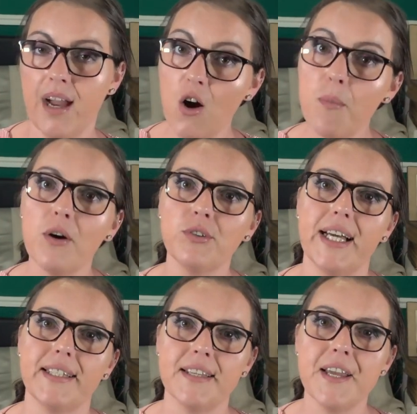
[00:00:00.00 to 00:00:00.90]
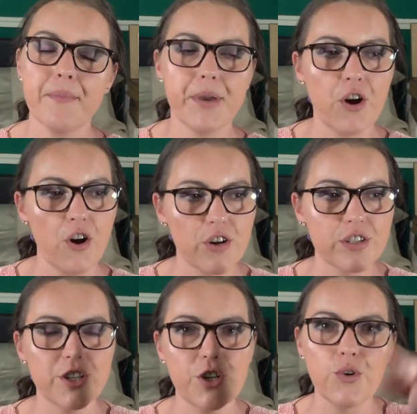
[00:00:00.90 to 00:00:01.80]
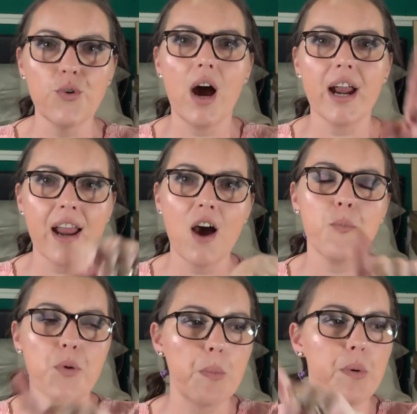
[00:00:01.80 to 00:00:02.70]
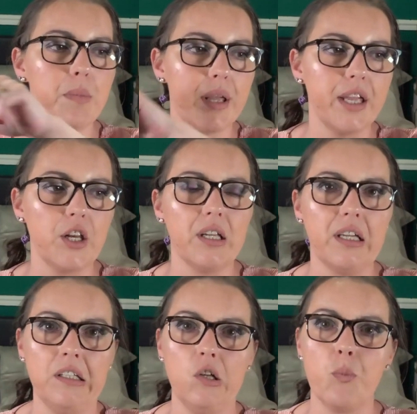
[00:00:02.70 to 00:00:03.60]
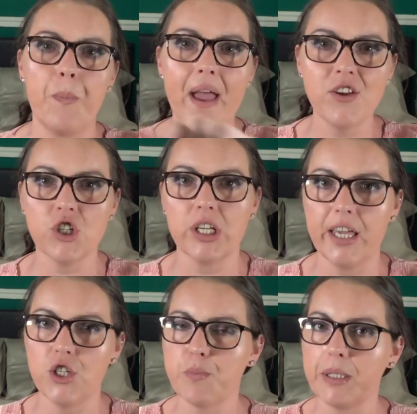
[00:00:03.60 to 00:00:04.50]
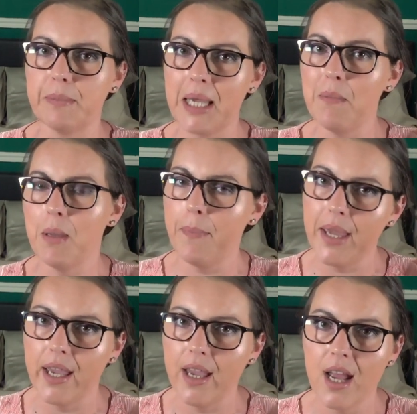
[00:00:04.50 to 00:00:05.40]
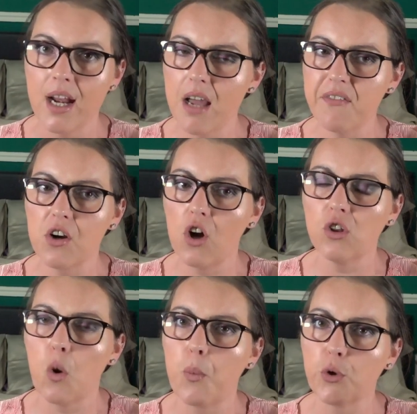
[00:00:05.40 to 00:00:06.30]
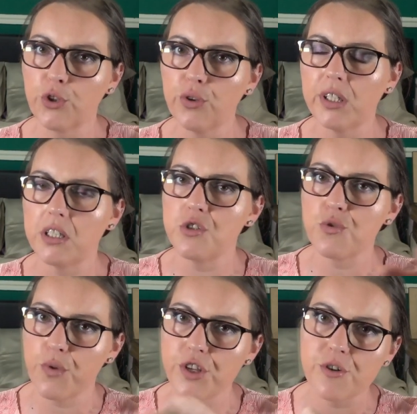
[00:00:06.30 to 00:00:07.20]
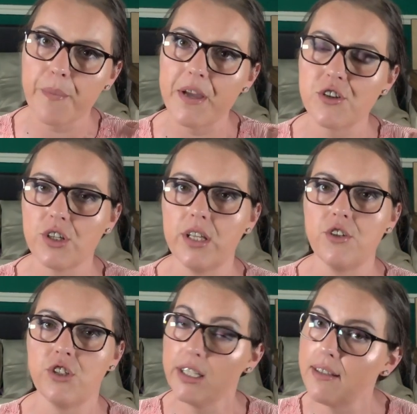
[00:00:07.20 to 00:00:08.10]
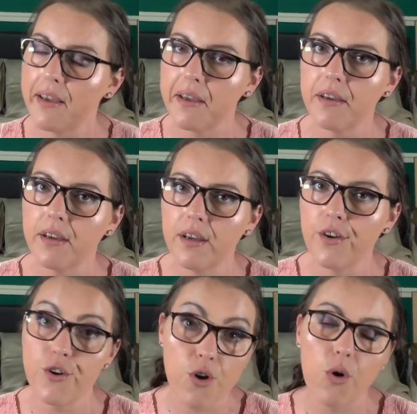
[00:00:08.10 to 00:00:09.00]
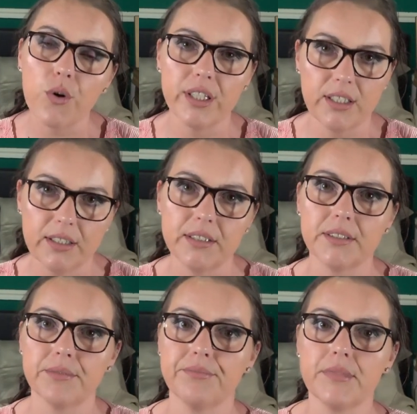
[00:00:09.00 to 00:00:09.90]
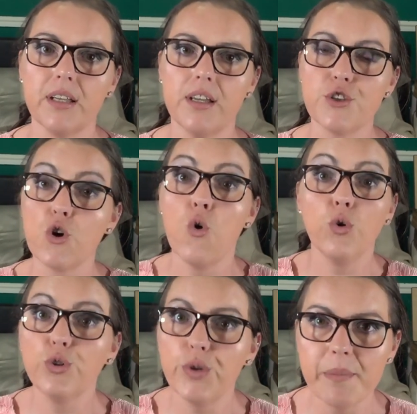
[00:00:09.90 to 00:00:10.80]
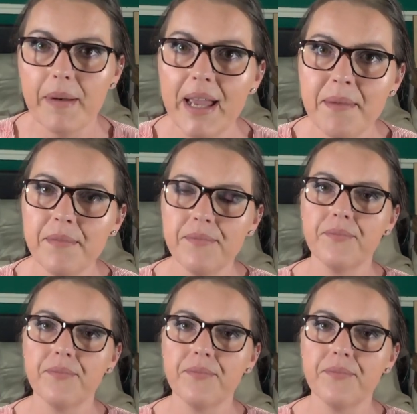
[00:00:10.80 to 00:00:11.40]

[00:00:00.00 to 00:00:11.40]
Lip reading: How about that? Because you are now probably in your pension age, but baby P never got the opportunity to reach a pension age, did he? No, he didn't. So who do we blame?